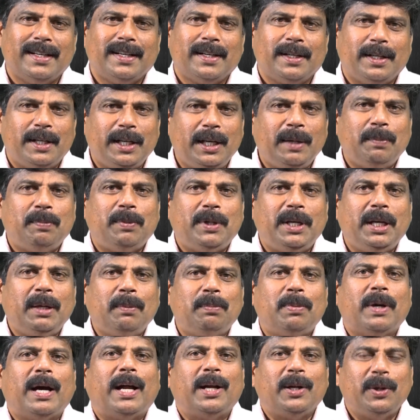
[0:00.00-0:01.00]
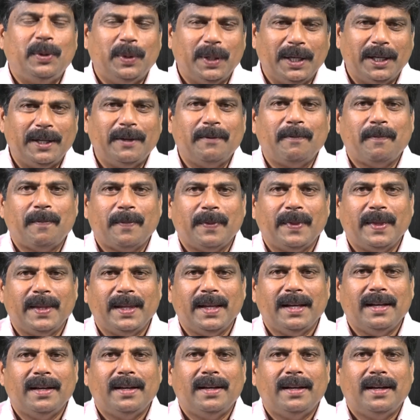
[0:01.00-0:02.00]
Keep arguing.
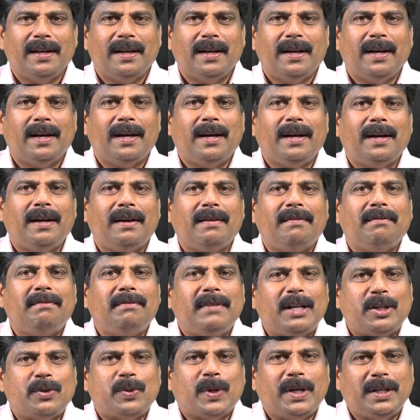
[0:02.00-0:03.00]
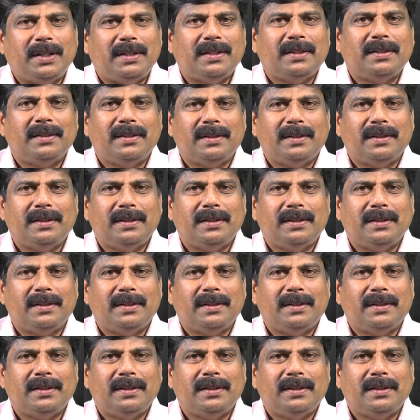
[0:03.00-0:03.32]
That's what